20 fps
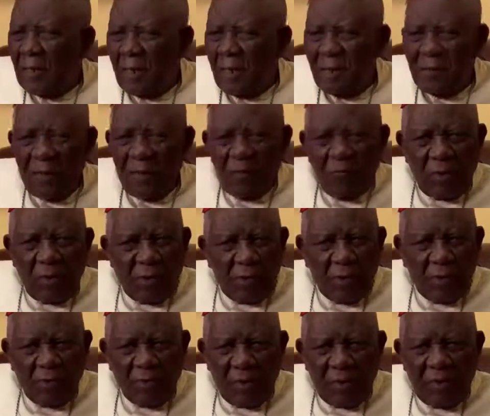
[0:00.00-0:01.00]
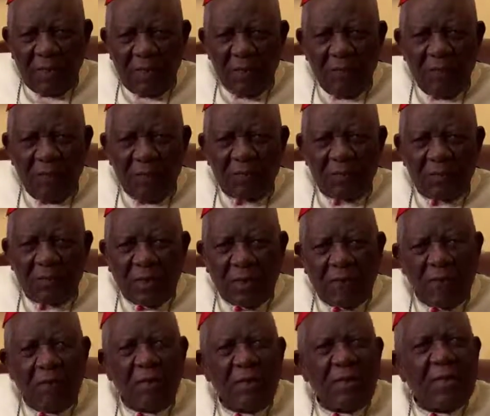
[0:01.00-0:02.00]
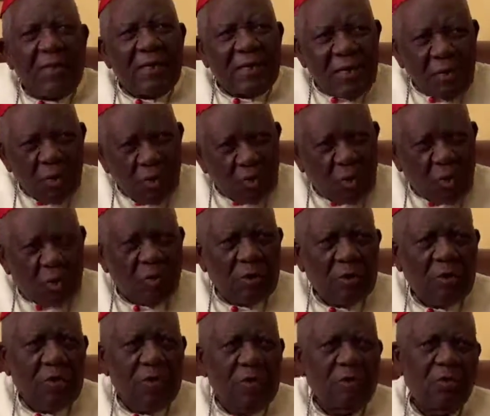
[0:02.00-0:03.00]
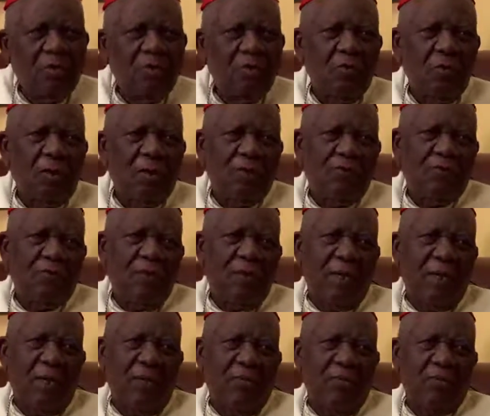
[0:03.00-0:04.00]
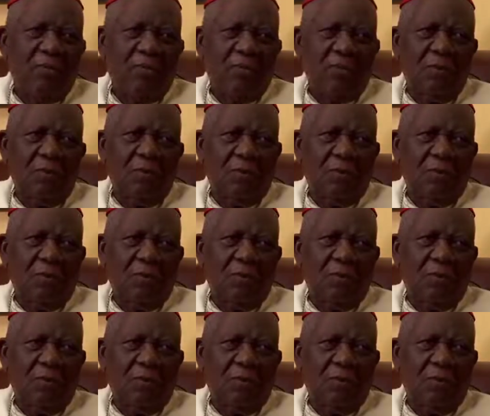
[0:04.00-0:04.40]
if you are defending yourself, or I get authorization to have the arms.